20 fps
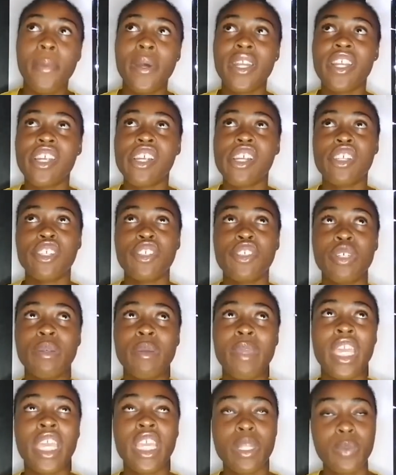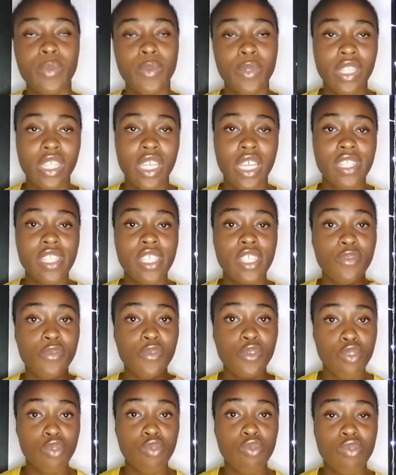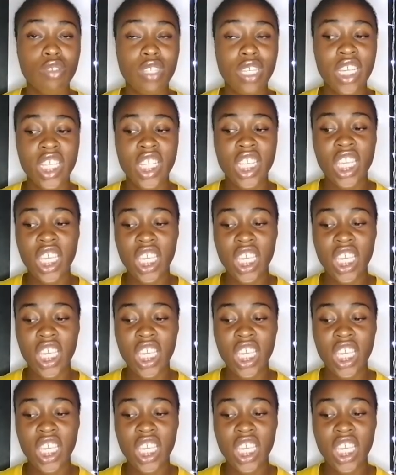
But there are some heat protective tools and